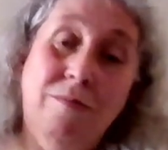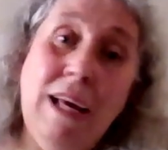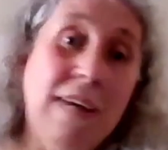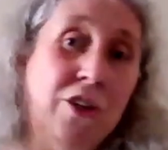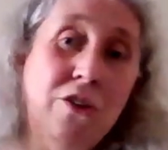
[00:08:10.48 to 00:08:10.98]

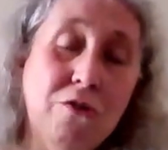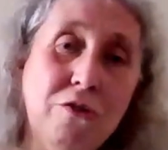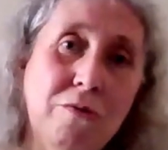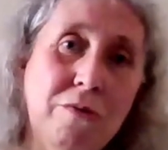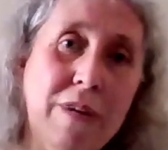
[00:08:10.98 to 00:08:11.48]
their
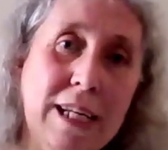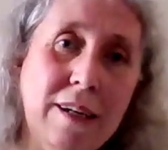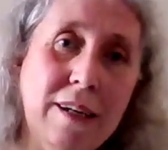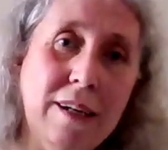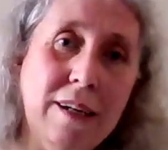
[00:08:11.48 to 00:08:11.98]
children
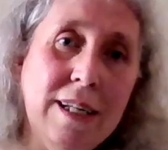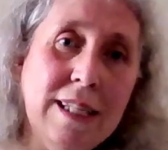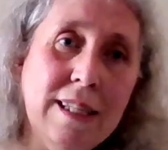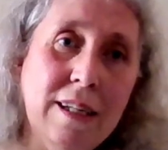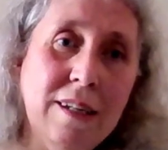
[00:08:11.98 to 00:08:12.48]
realise
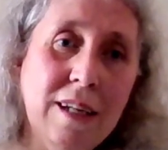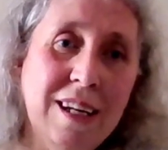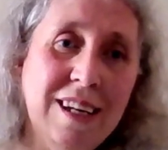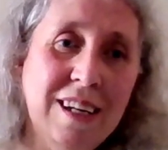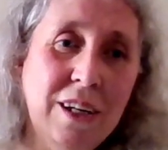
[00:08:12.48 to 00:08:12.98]
that
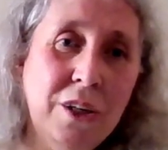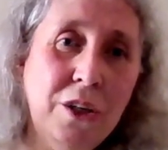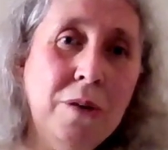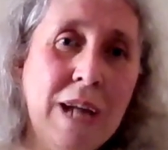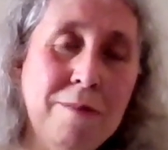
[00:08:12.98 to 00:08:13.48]

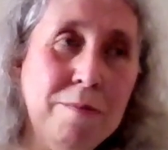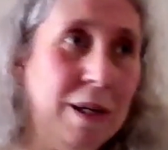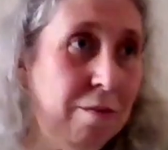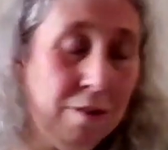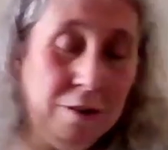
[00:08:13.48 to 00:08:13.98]
you can
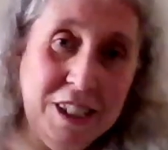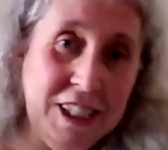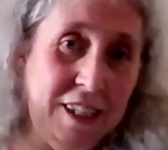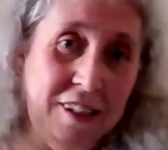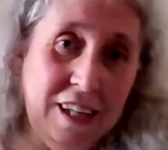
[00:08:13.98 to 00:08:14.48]
be
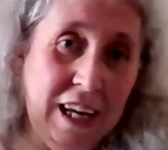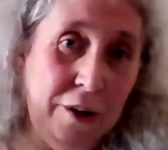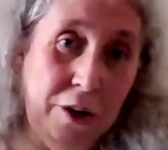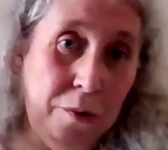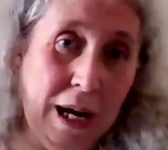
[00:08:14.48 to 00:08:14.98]
Christian
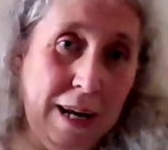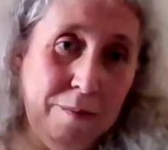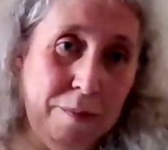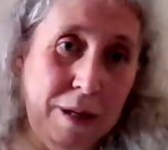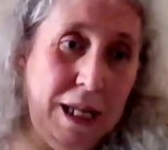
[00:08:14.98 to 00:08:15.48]
and you
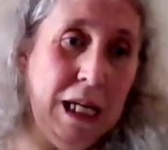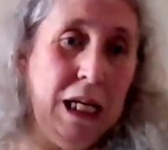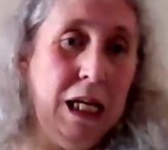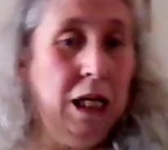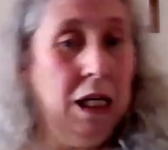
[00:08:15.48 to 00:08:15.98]
can be
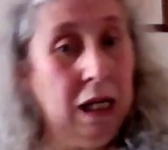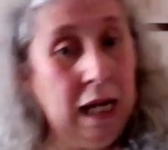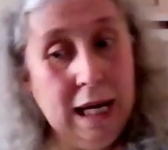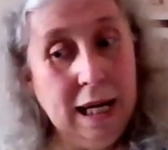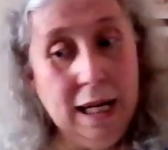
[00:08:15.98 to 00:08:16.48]

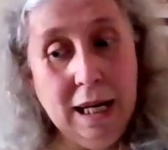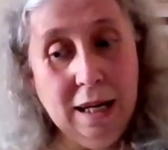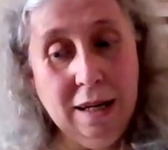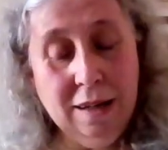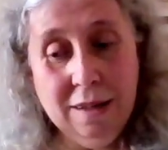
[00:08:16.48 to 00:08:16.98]

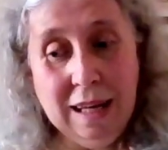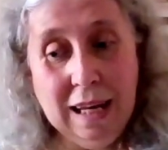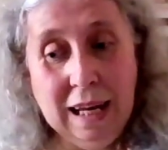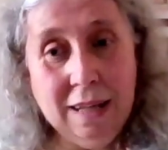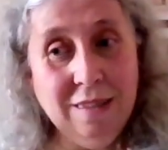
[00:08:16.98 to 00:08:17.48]
gay,
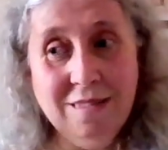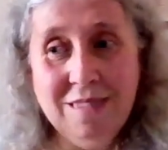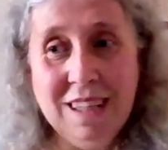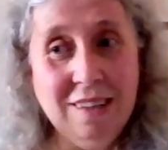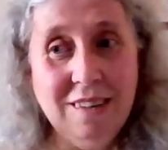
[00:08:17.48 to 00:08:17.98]
and
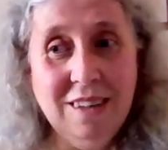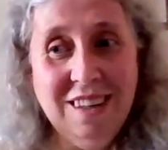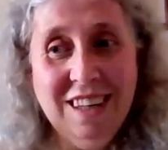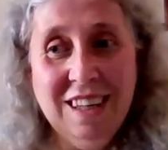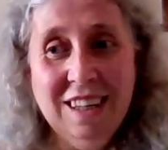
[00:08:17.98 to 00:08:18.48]
that
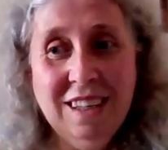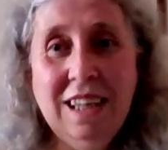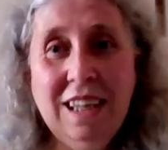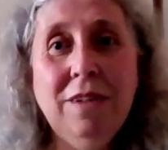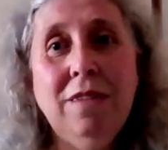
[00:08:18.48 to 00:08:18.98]

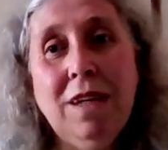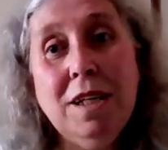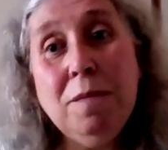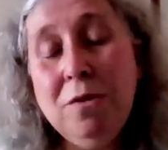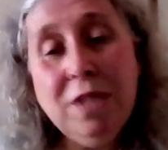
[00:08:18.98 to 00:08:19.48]
even
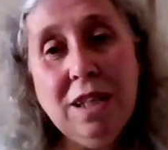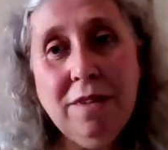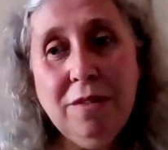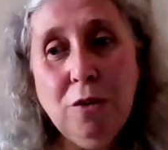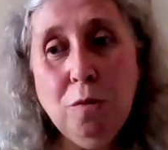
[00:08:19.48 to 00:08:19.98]

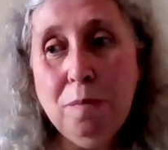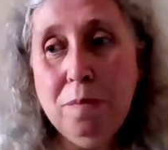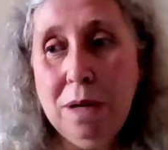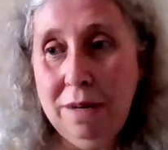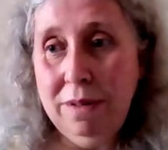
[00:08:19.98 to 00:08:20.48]
if your
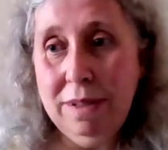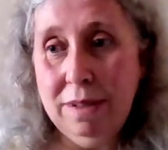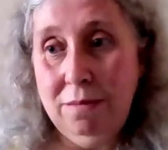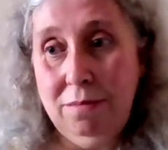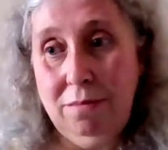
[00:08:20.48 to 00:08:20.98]

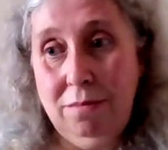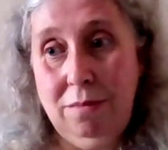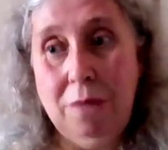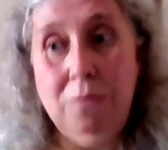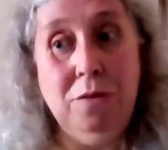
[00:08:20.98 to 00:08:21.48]
parents
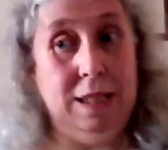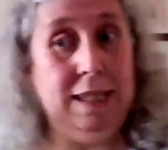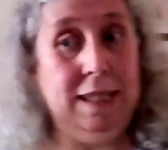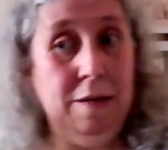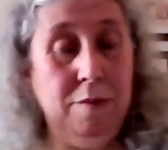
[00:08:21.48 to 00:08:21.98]
don't
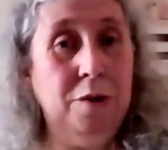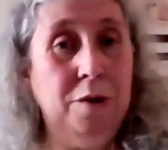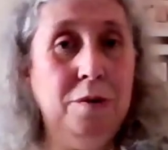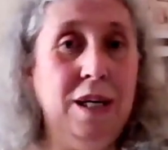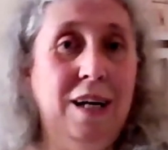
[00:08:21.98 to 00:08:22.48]
accept
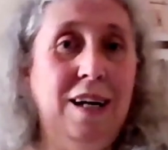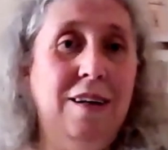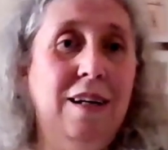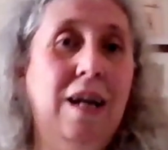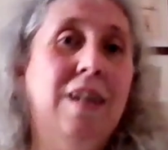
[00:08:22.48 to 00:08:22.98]
you, that
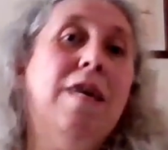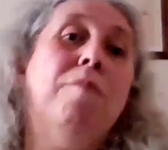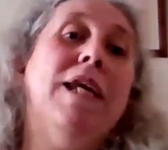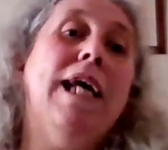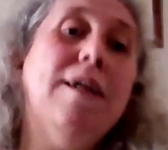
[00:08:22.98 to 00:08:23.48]

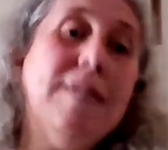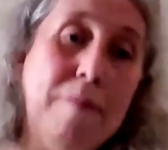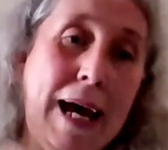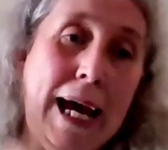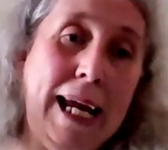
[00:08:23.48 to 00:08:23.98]
somebody
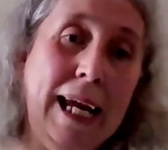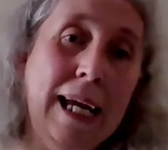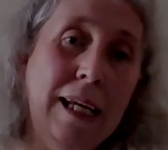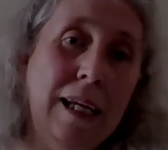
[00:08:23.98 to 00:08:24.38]
else may.